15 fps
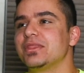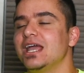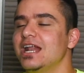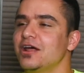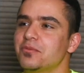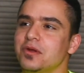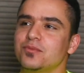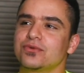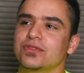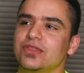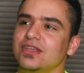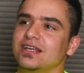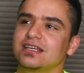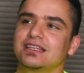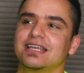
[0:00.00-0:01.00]
And I remember
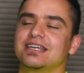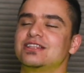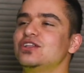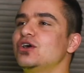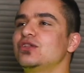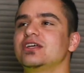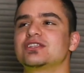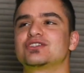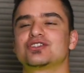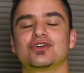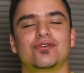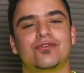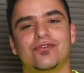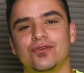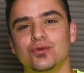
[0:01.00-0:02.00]
thinking, like, no, that's
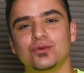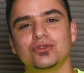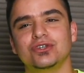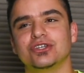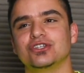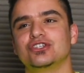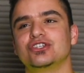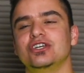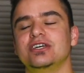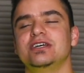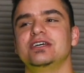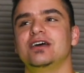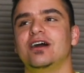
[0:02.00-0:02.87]
so foolish,